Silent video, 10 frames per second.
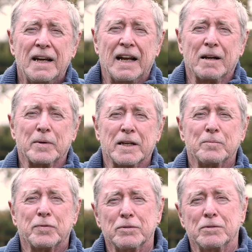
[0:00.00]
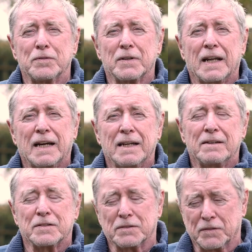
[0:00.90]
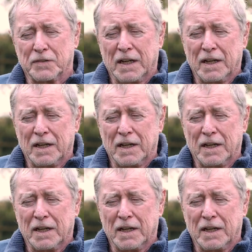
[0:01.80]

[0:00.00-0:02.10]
helping improve the lives of